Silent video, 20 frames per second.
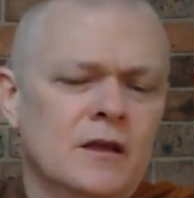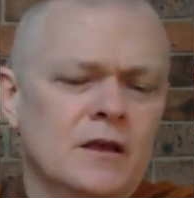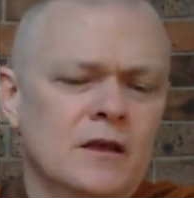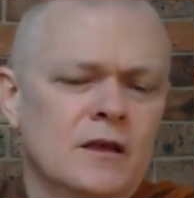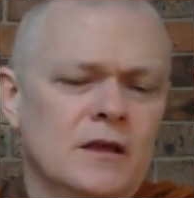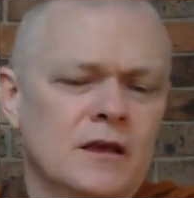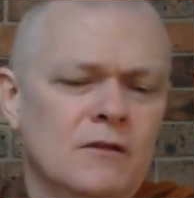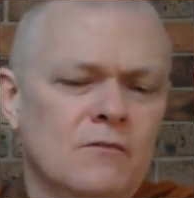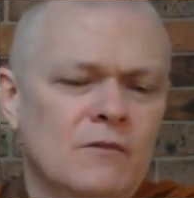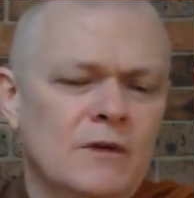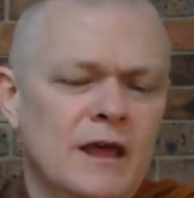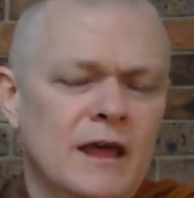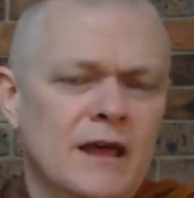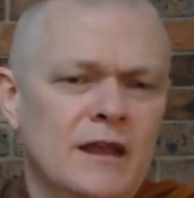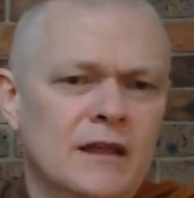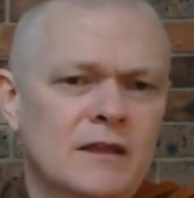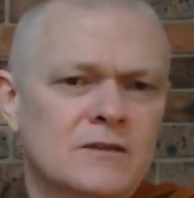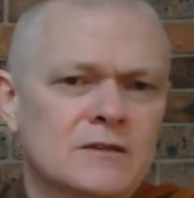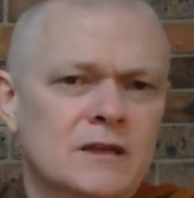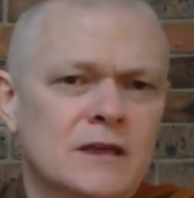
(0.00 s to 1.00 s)
In
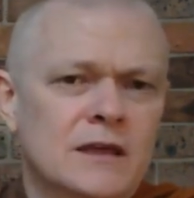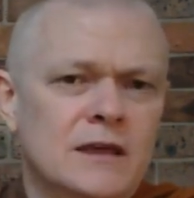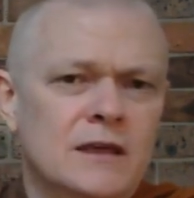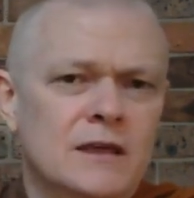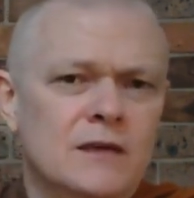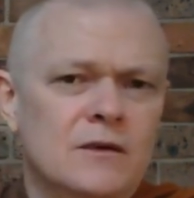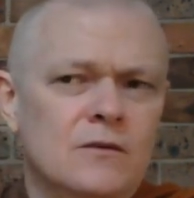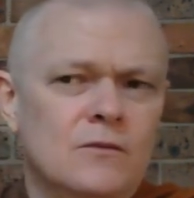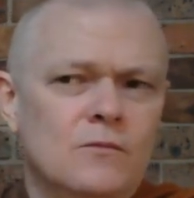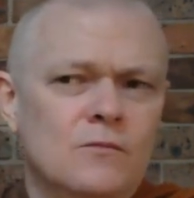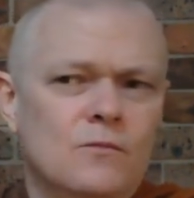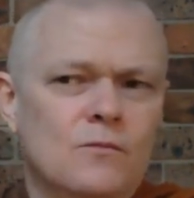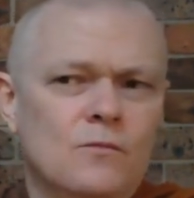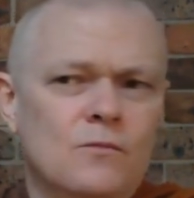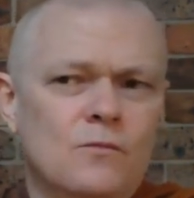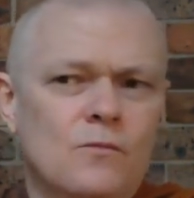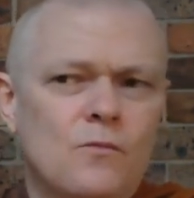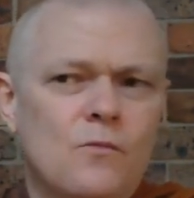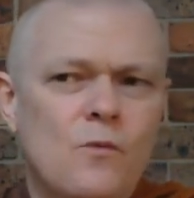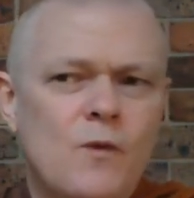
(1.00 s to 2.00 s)
reality,
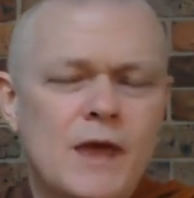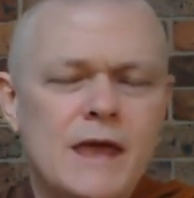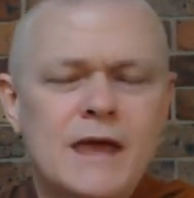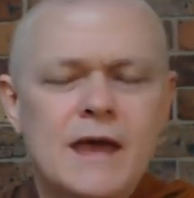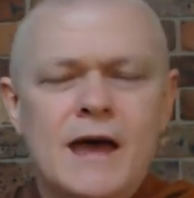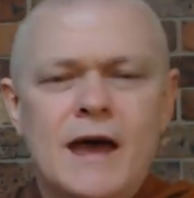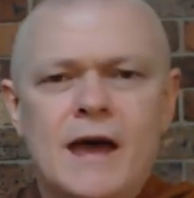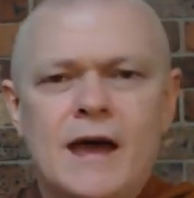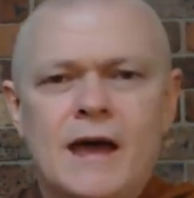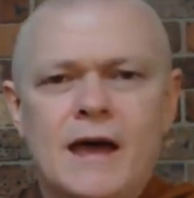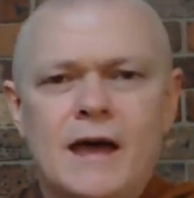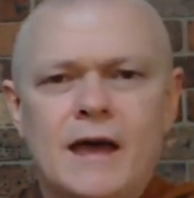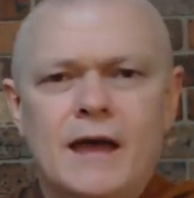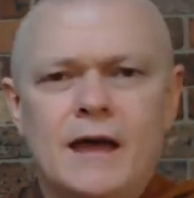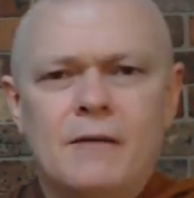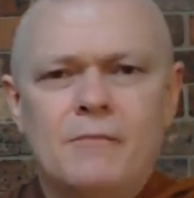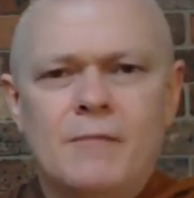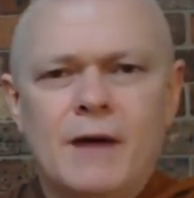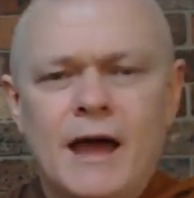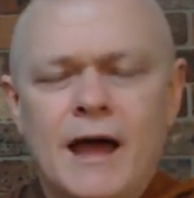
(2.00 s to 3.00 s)
we are
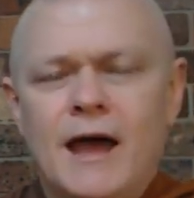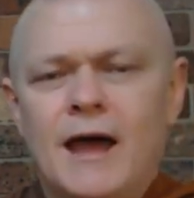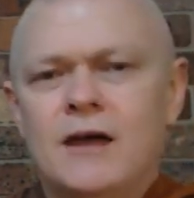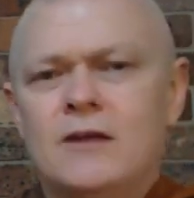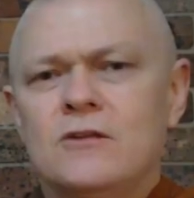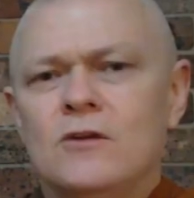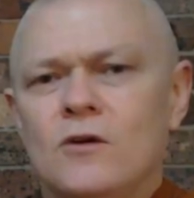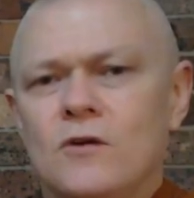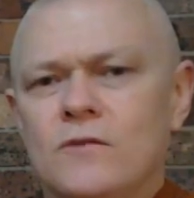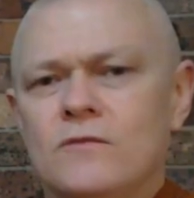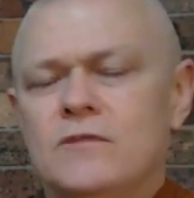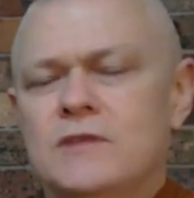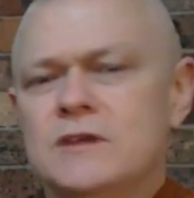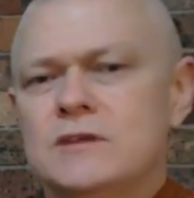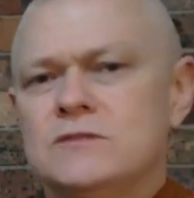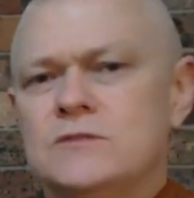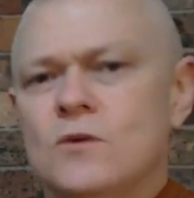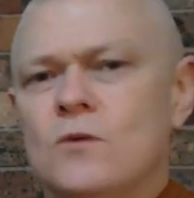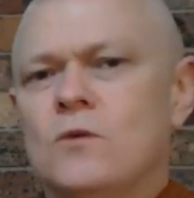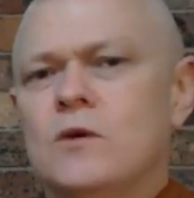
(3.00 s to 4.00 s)
part of
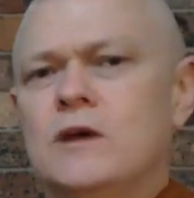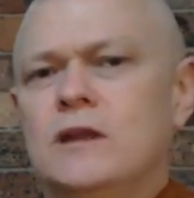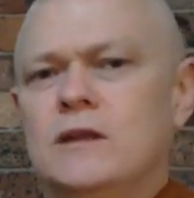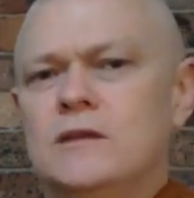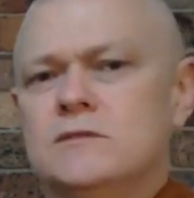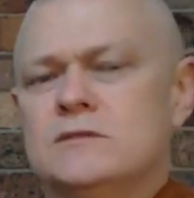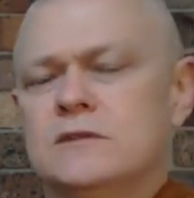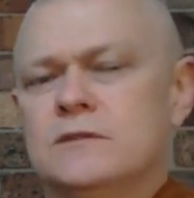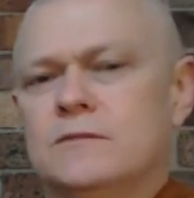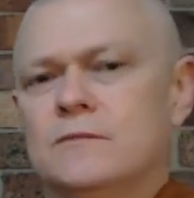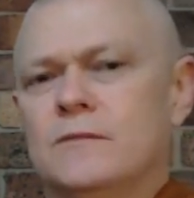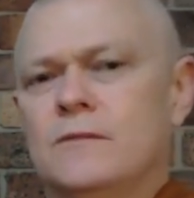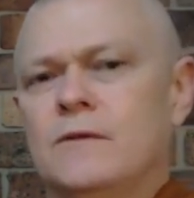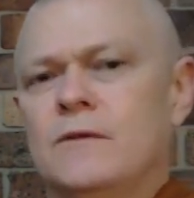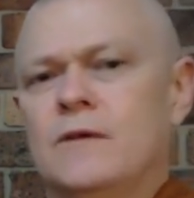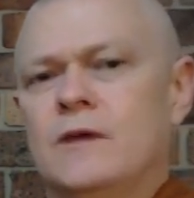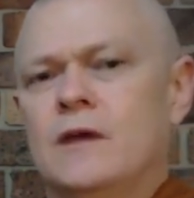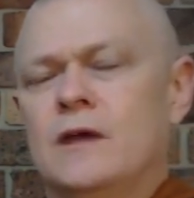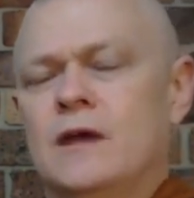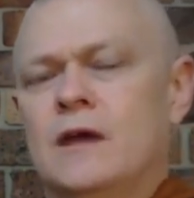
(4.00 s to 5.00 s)
this organism,
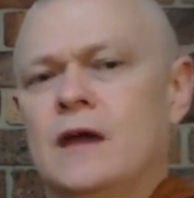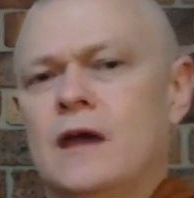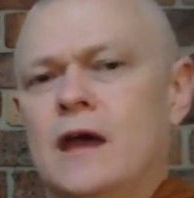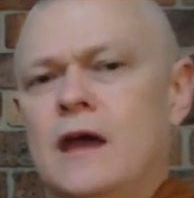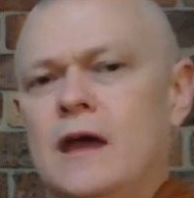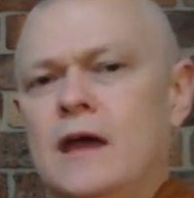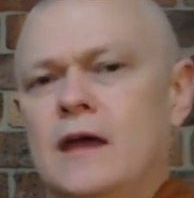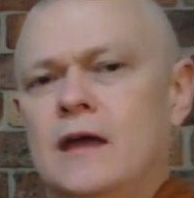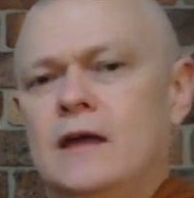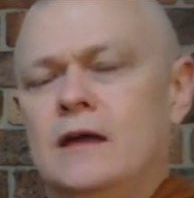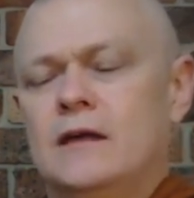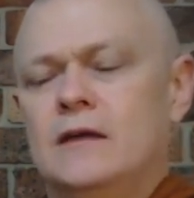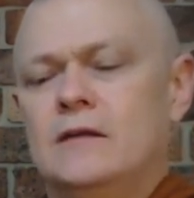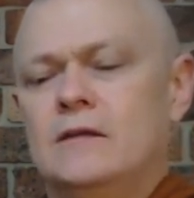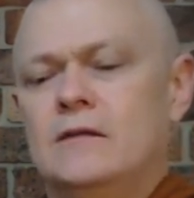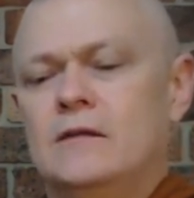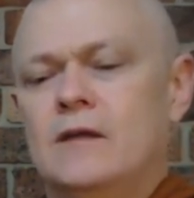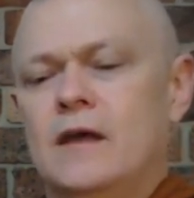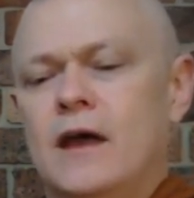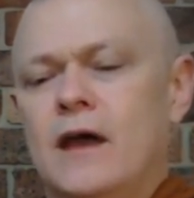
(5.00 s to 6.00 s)

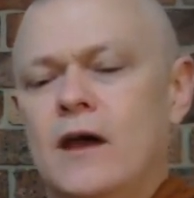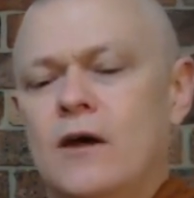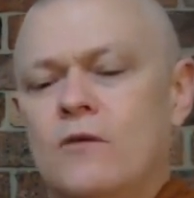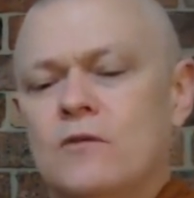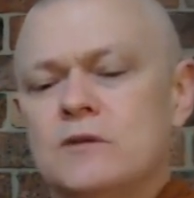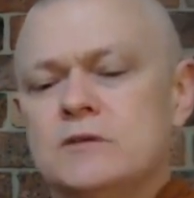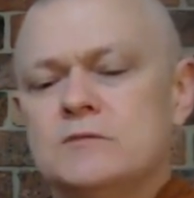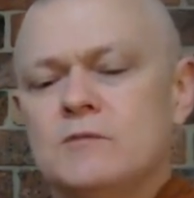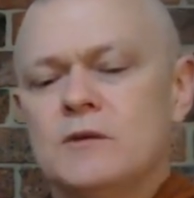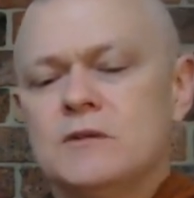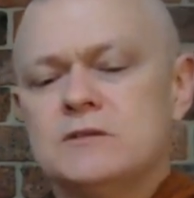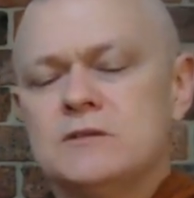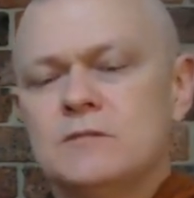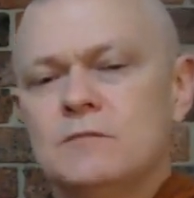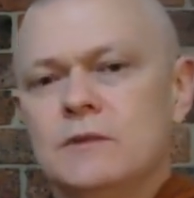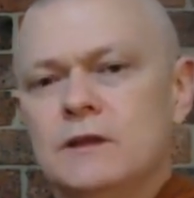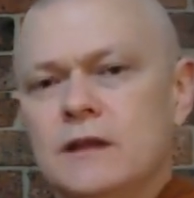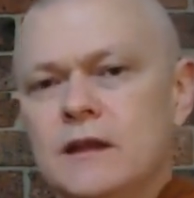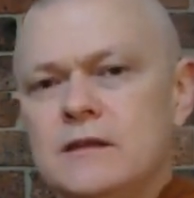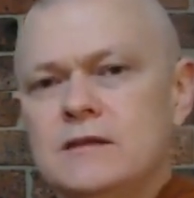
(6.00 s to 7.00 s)
and our
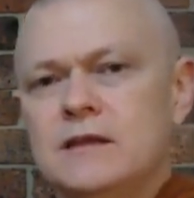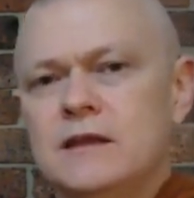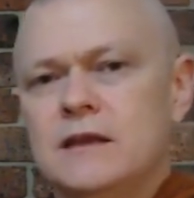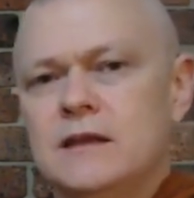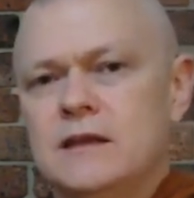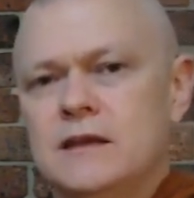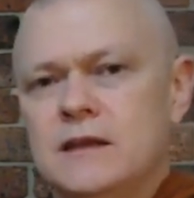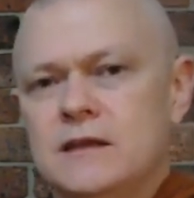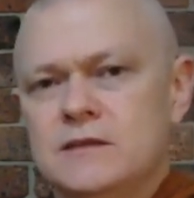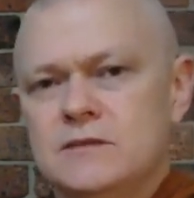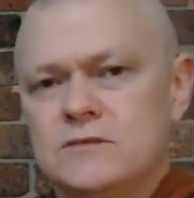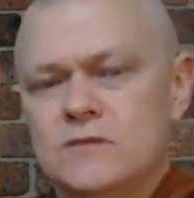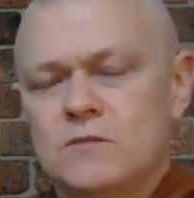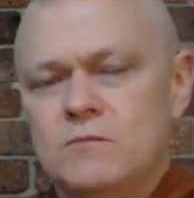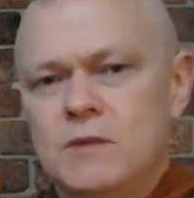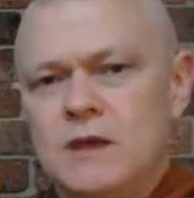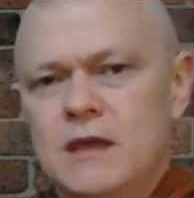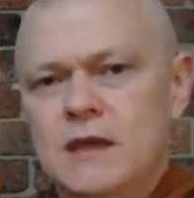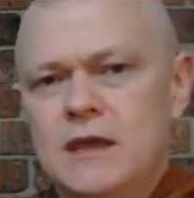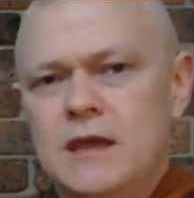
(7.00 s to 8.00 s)
responsibility is to
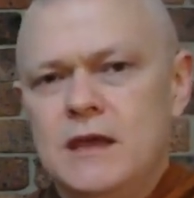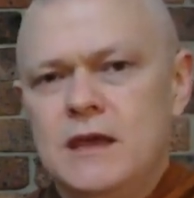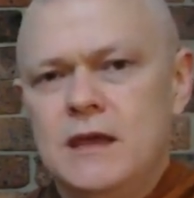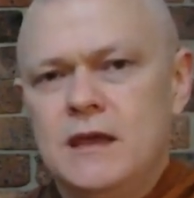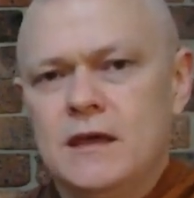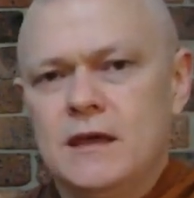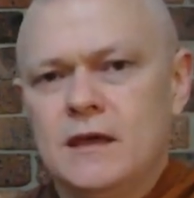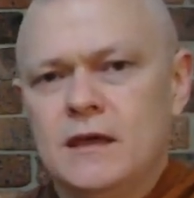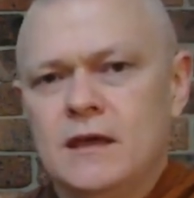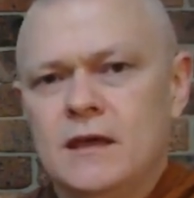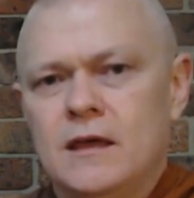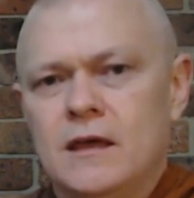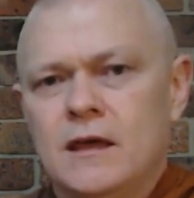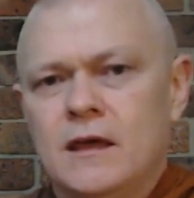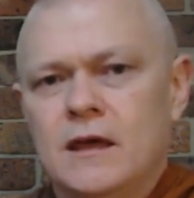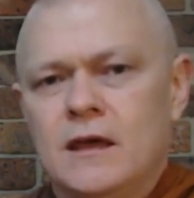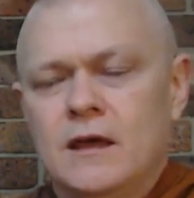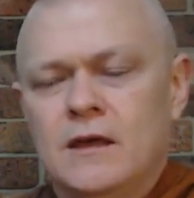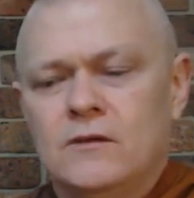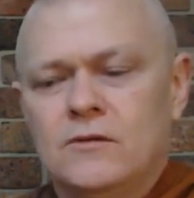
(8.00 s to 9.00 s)
be here
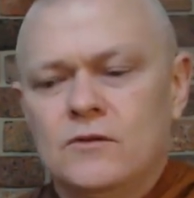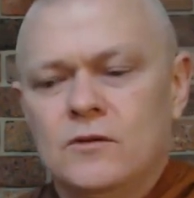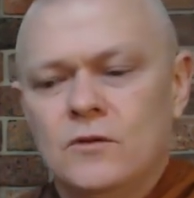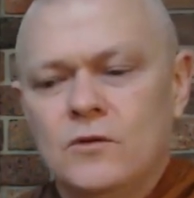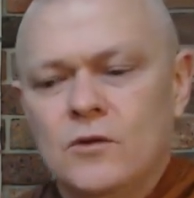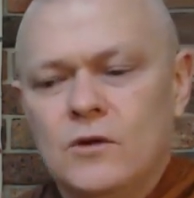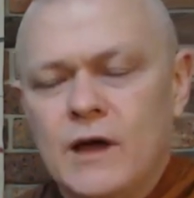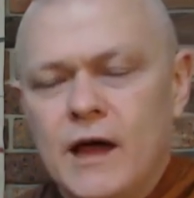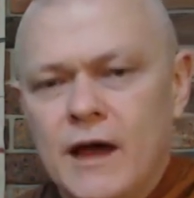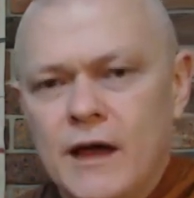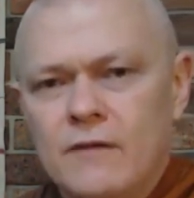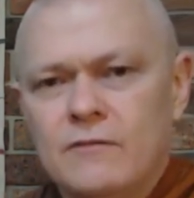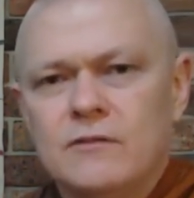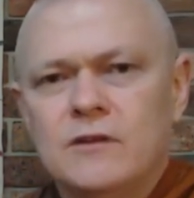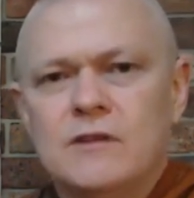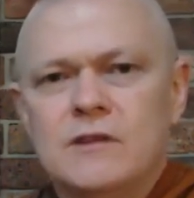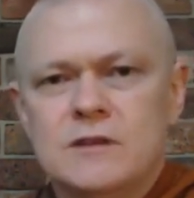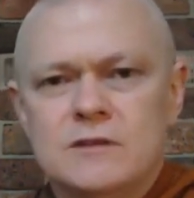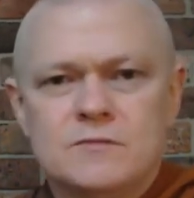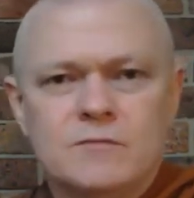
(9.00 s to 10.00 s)
to look
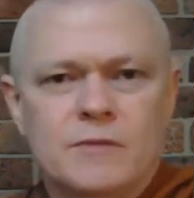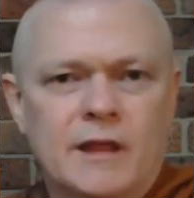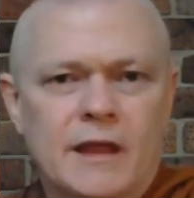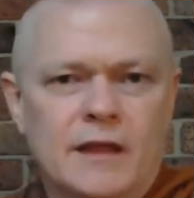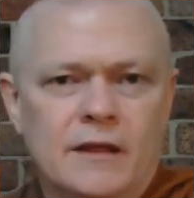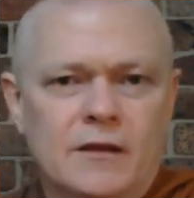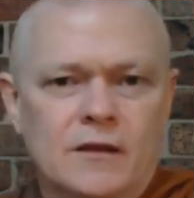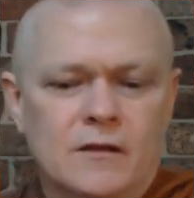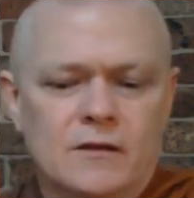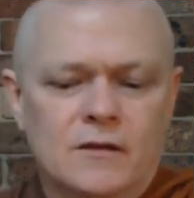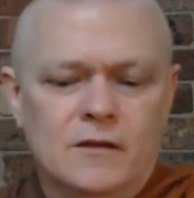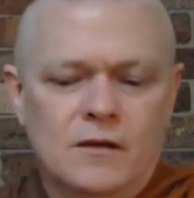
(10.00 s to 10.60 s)
after this planet.